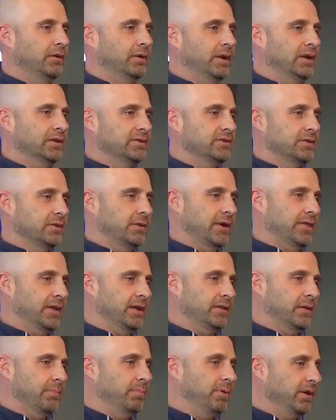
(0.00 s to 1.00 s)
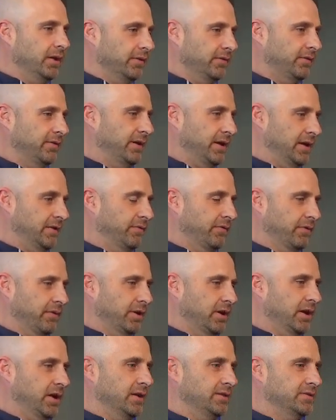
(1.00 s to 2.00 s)
And so I think the biggest thing for
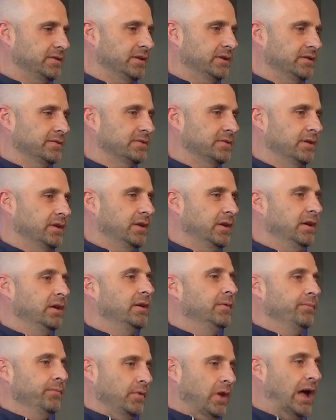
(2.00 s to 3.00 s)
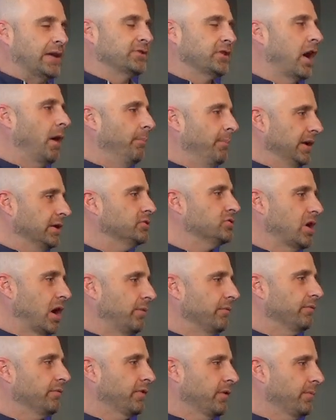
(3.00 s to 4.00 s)
us is I saw a big
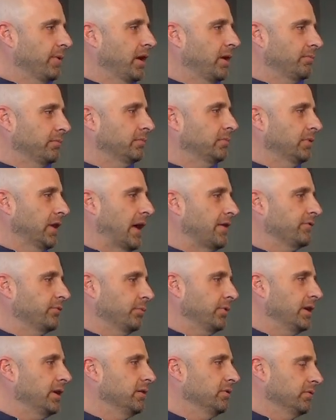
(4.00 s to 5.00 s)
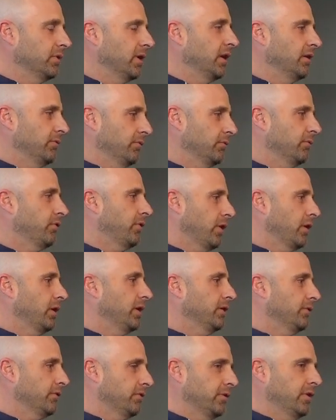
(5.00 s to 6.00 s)
jump from him last week and for
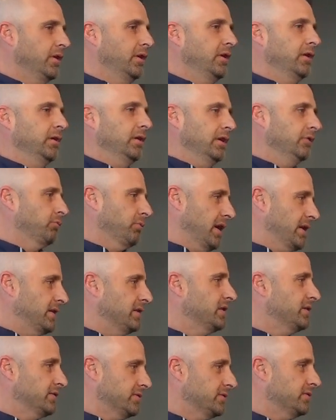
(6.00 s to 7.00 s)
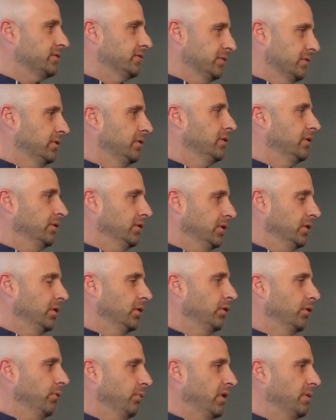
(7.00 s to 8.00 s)
his readiness. You
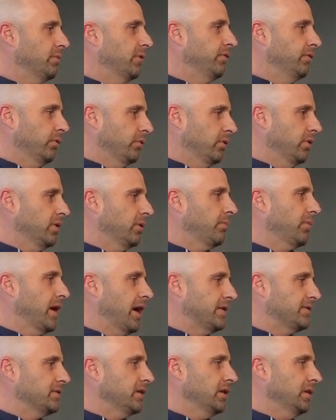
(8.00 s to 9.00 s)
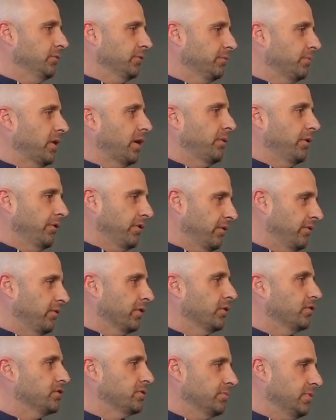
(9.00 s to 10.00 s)
know, the week before Nebraska, he was probably on the
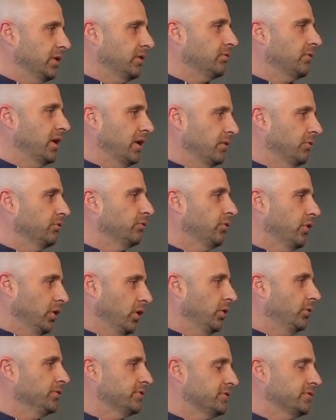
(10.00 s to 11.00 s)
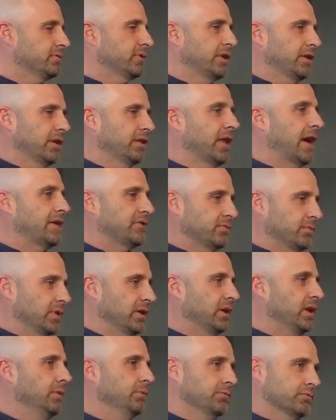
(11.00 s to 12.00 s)
verge of being ready. He was close. And then last
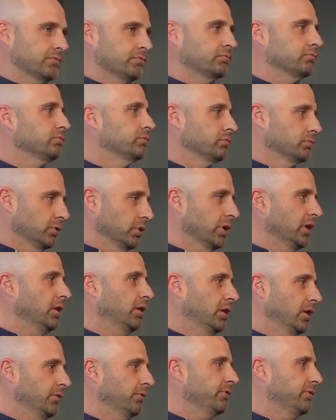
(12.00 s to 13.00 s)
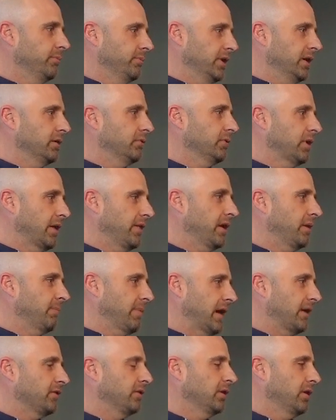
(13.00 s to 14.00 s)
week he was really close to being, I think,
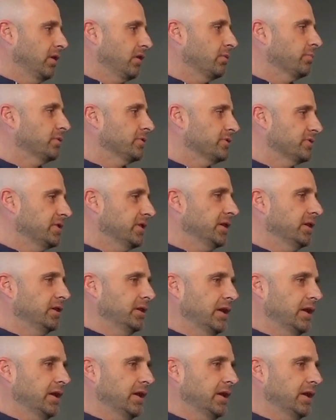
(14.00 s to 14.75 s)
back to 100%.